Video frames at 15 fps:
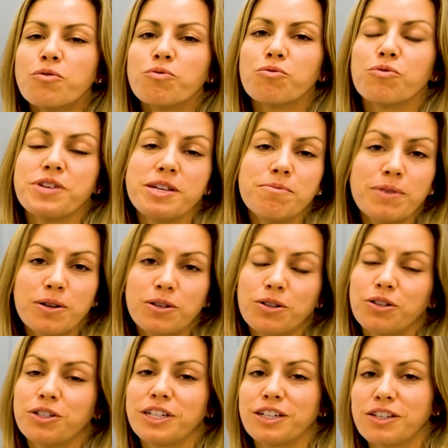
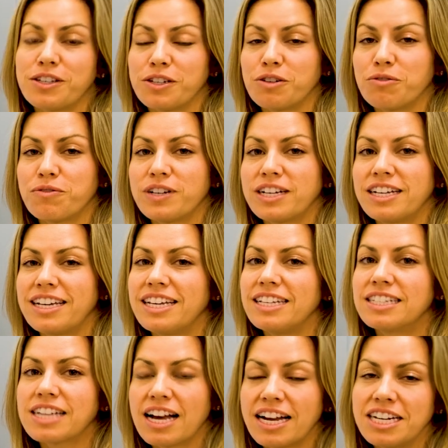Reupholstering a sofa
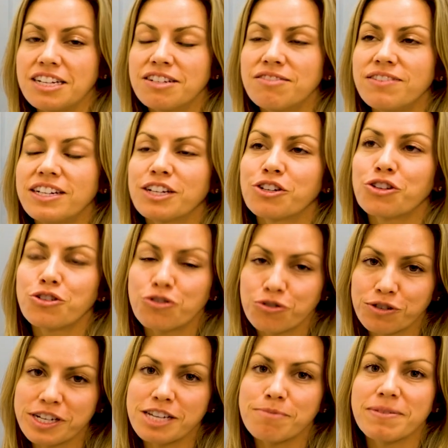is kind of an
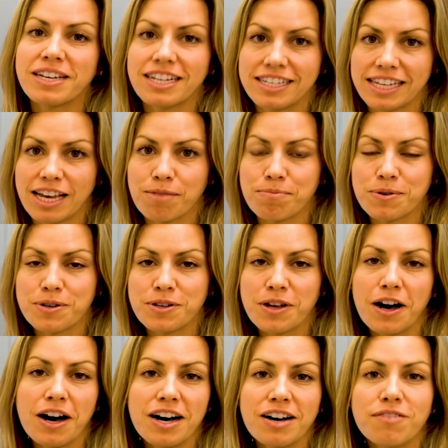extreme example
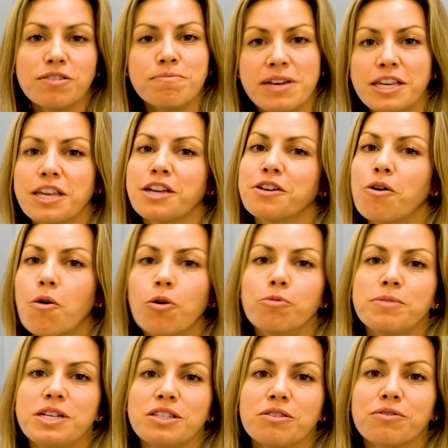of making an old
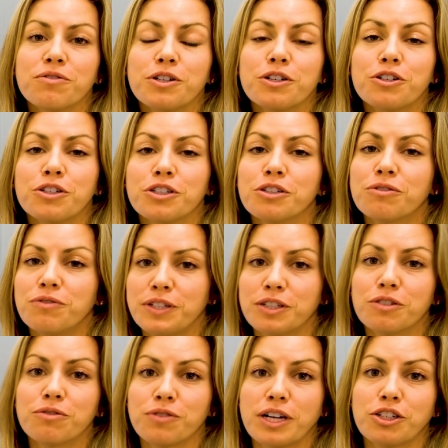piece of furniture
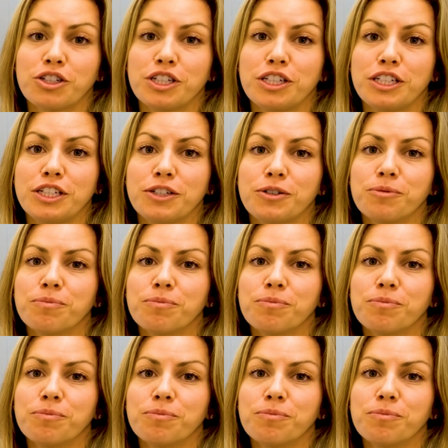feel fresh and new.